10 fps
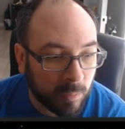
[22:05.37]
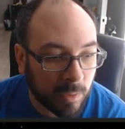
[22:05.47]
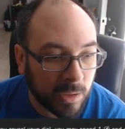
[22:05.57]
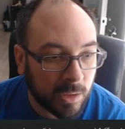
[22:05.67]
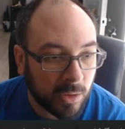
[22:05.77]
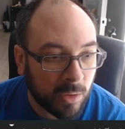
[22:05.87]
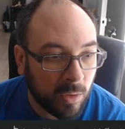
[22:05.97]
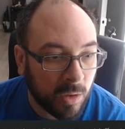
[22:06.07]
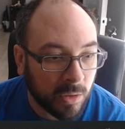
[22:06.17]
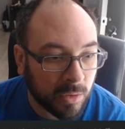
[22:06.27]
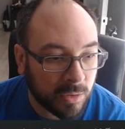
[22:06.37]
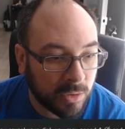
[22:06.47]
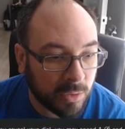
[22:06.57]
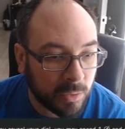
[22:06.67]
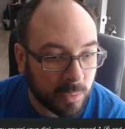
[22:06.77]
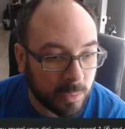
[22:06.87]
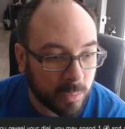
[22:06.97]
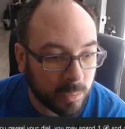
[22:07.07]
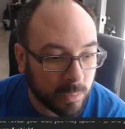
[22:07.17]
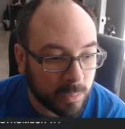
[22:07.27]
going to go
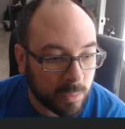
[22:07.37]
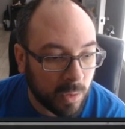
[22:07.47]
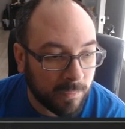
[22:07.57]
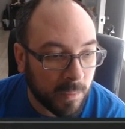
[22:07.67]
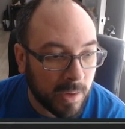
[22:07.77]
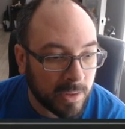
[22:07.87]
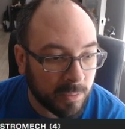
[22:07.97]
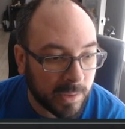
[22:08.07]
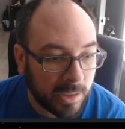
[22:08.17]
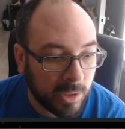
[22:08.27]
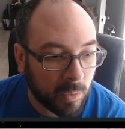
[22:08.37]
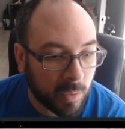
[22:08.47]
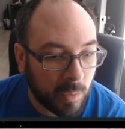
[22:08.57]
R4 Astromech here with Wedge